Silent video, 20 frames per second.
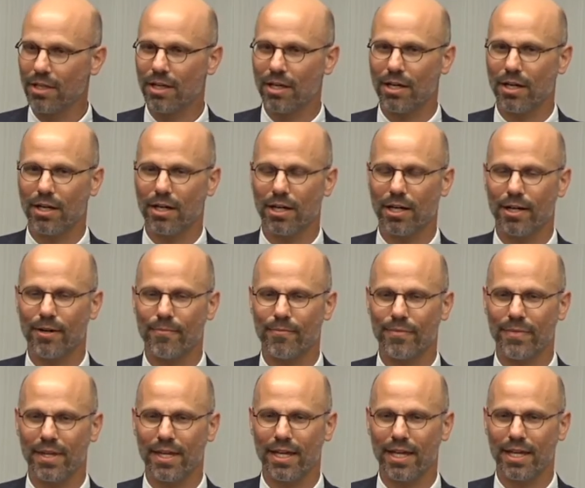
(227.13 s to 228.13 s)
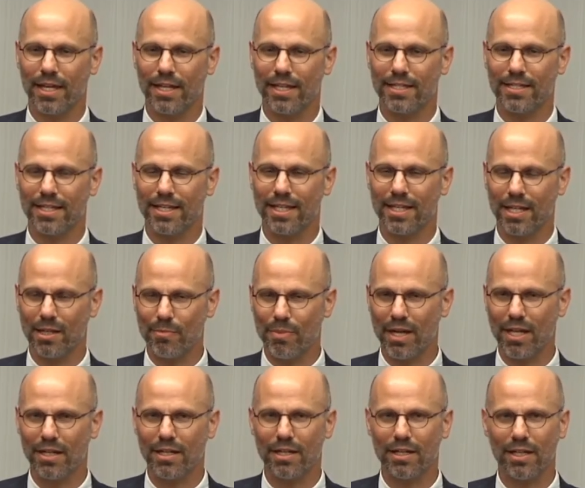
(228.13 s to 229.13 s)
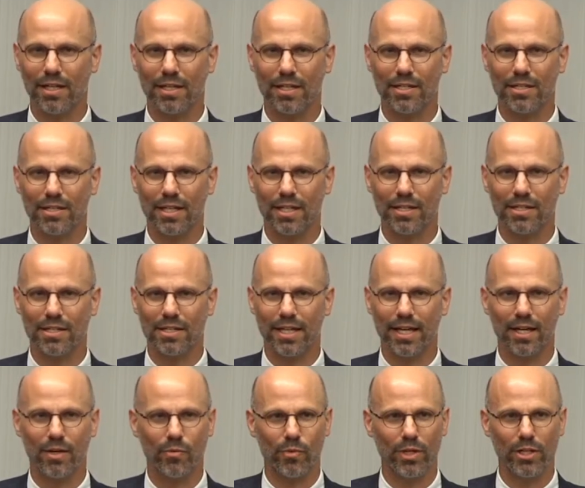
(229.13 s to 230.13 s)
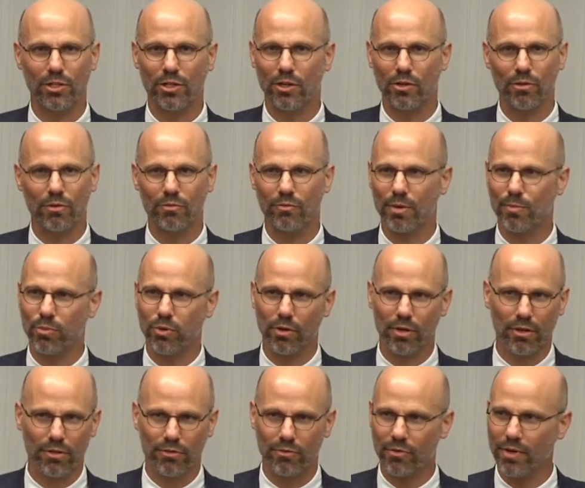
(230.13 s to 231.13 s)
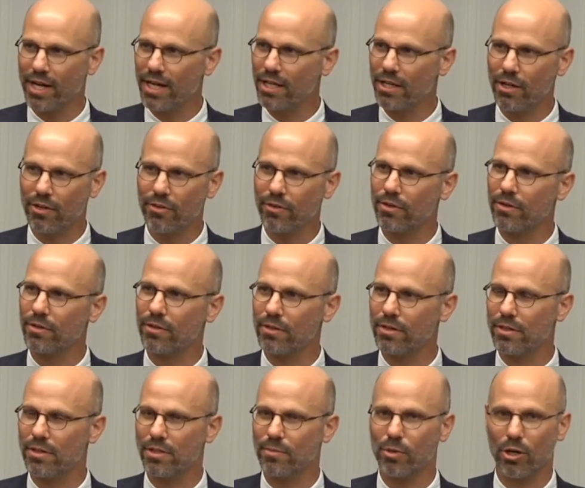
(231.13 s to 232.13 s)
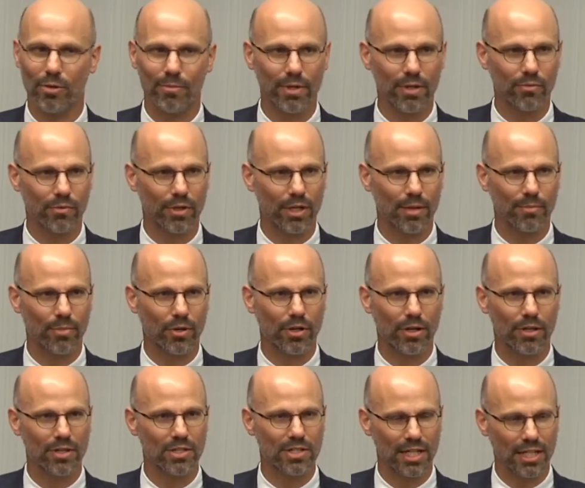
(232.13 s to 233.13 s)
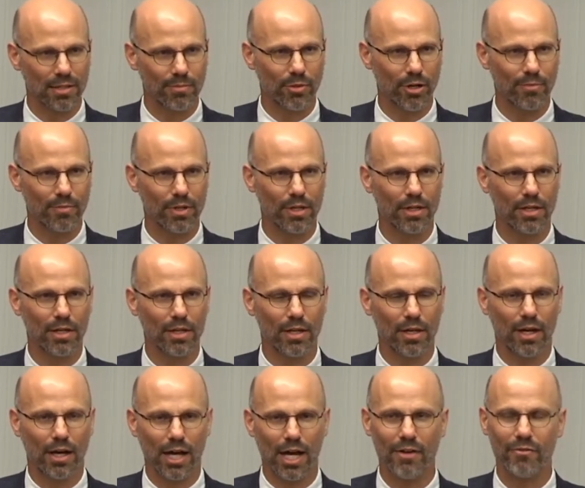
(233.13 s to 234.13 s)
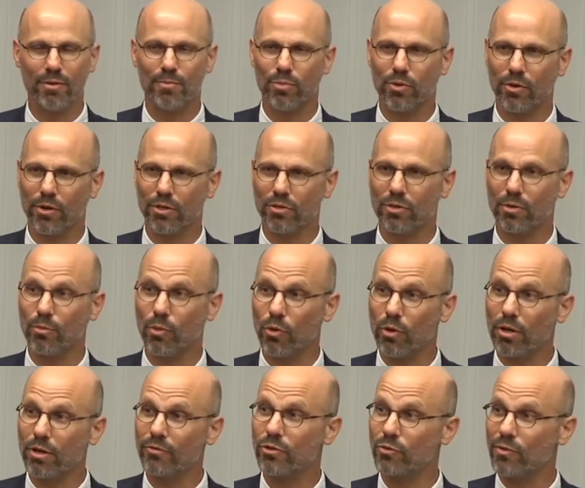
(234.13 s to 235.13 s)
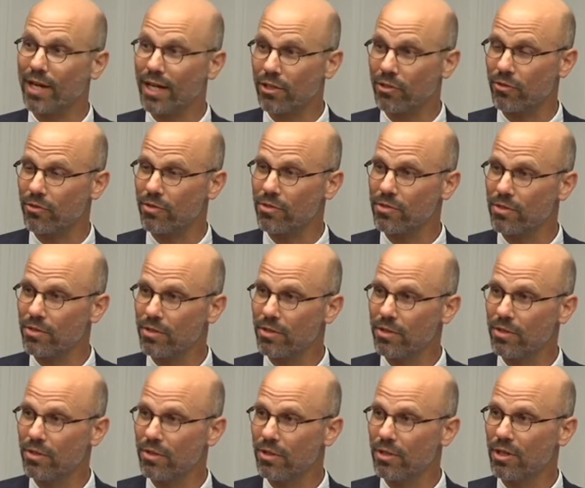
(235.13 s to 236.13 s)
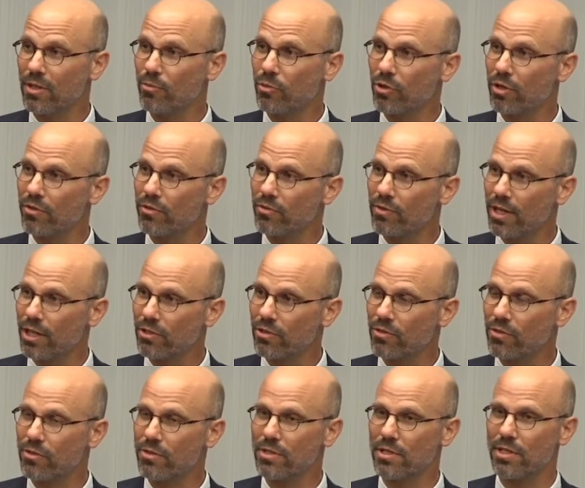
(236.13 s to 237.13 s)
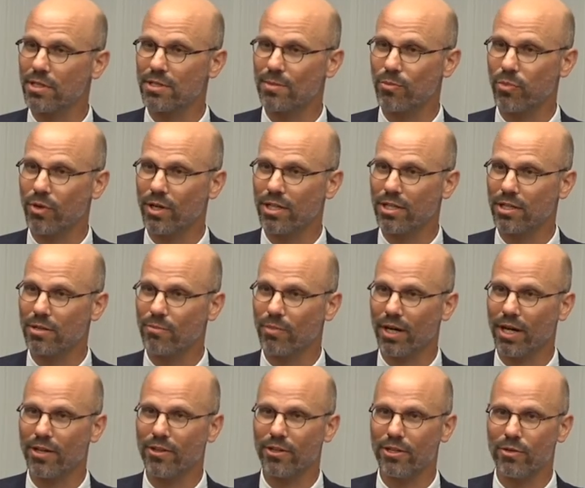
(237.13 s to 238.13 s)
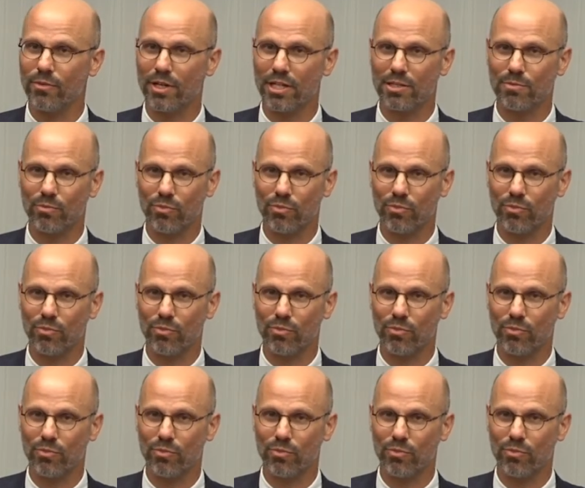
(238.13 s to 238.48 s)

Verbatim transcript: Um, and it's independent in the sense that we don't report through any other department. We're not part of the State Department. I report to a board of directors. The board of directors is appointed by the U.S.